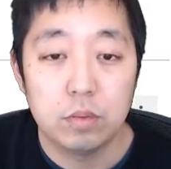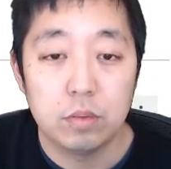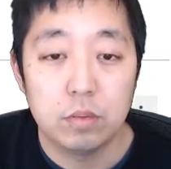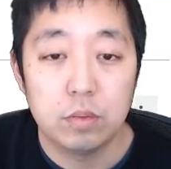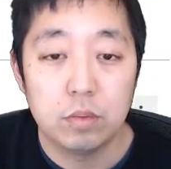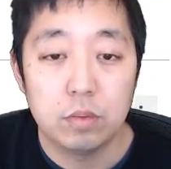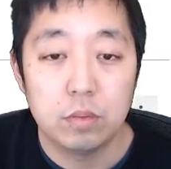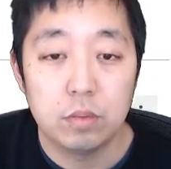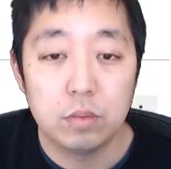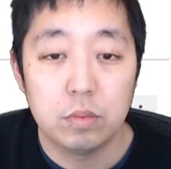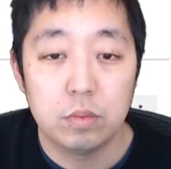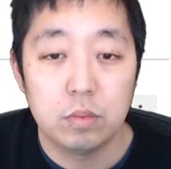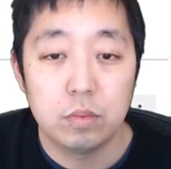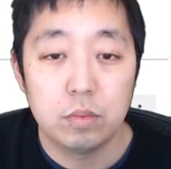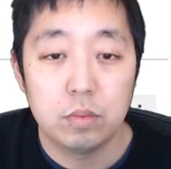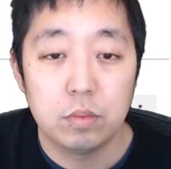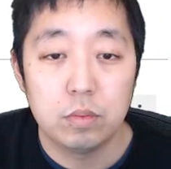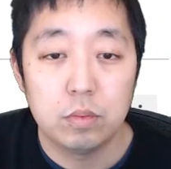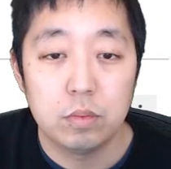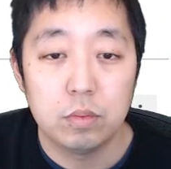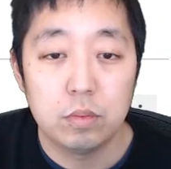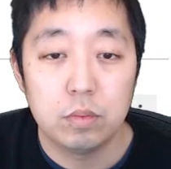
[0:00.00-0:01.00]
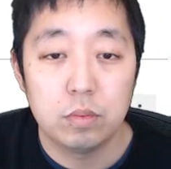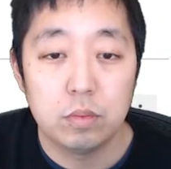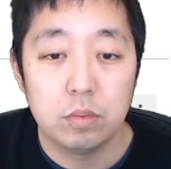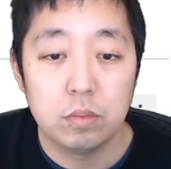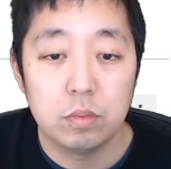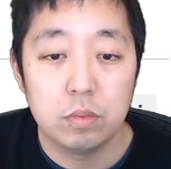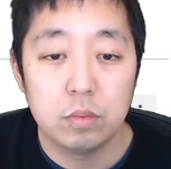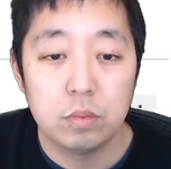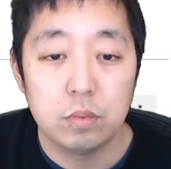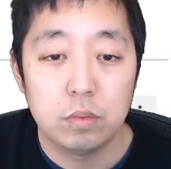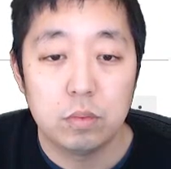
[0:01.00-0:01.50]

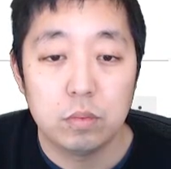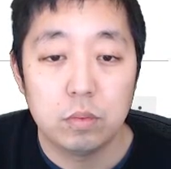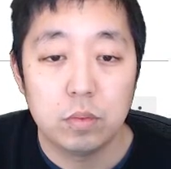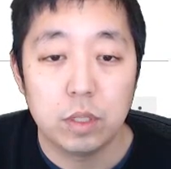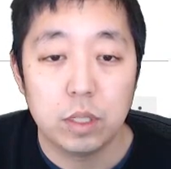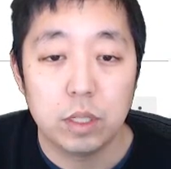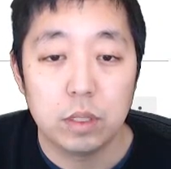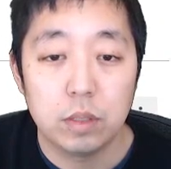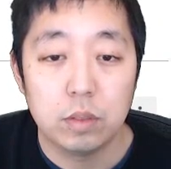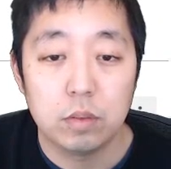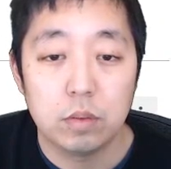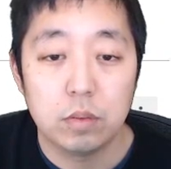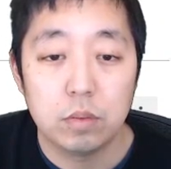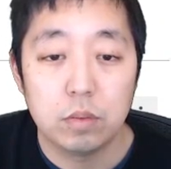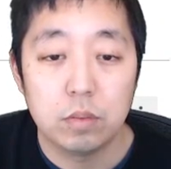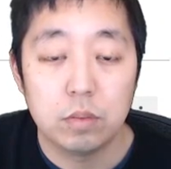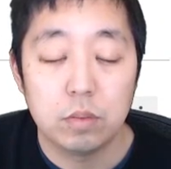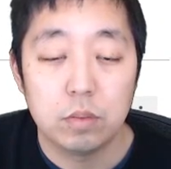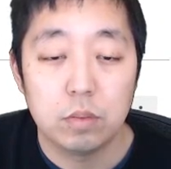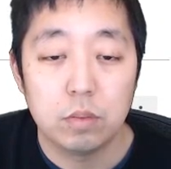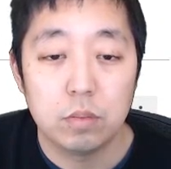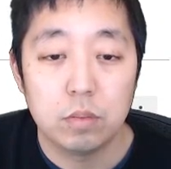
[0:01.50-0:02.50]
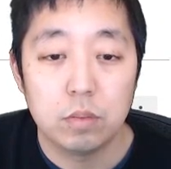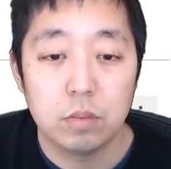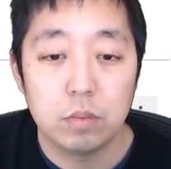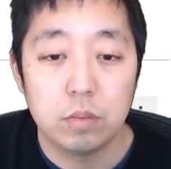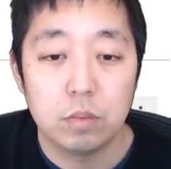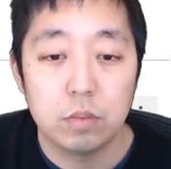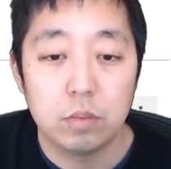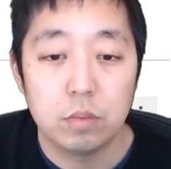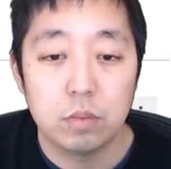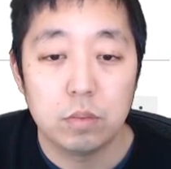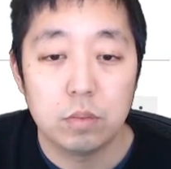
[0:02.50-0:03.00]

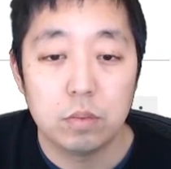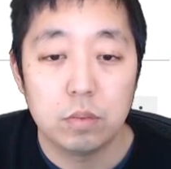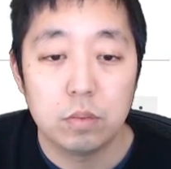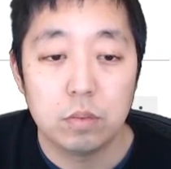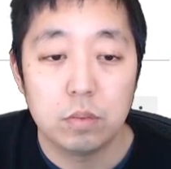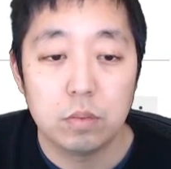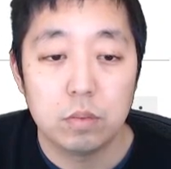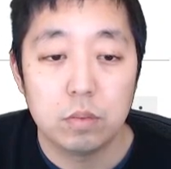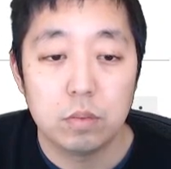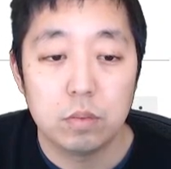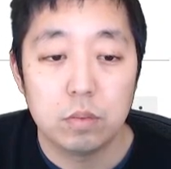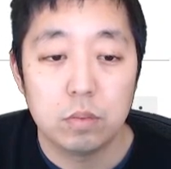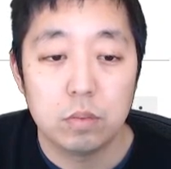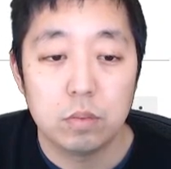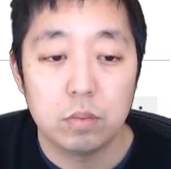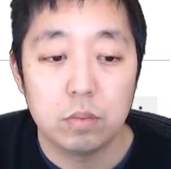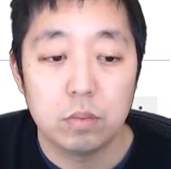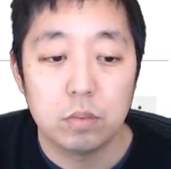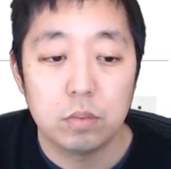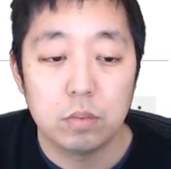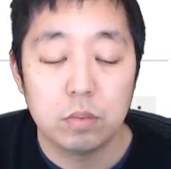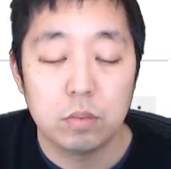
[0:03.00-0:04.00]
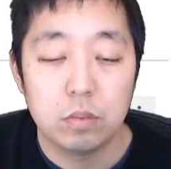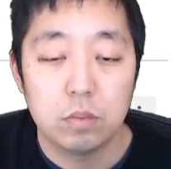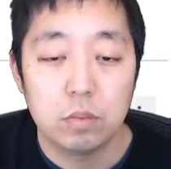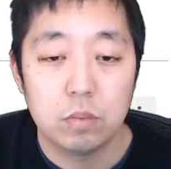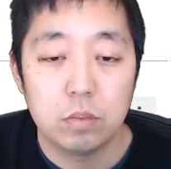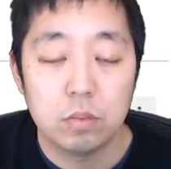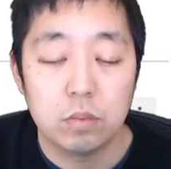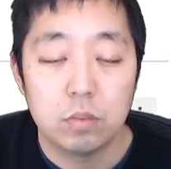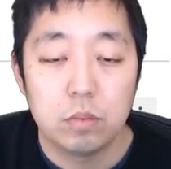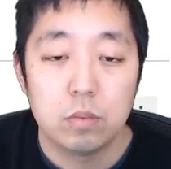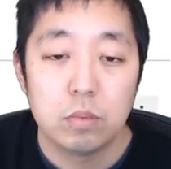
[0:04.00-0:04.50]

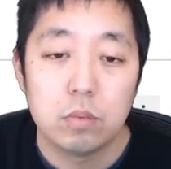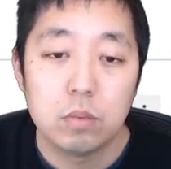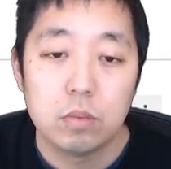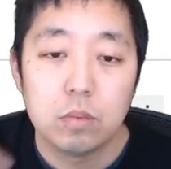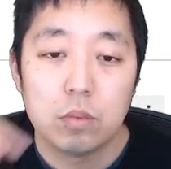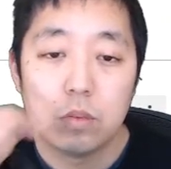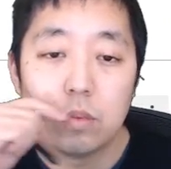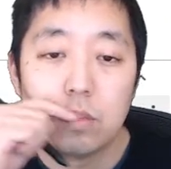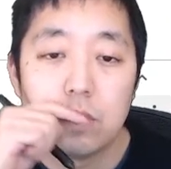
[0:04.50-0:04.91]
(no one is talking)